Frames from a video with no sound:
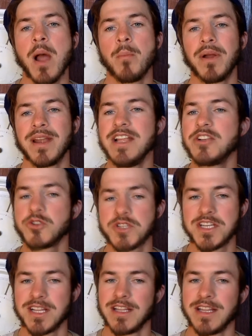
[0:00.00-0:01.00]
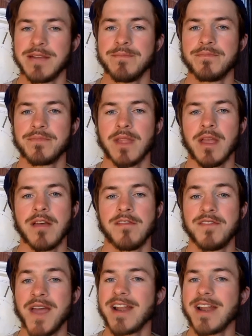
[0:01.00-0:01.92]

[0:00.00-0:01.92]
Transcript: But interestingly, fat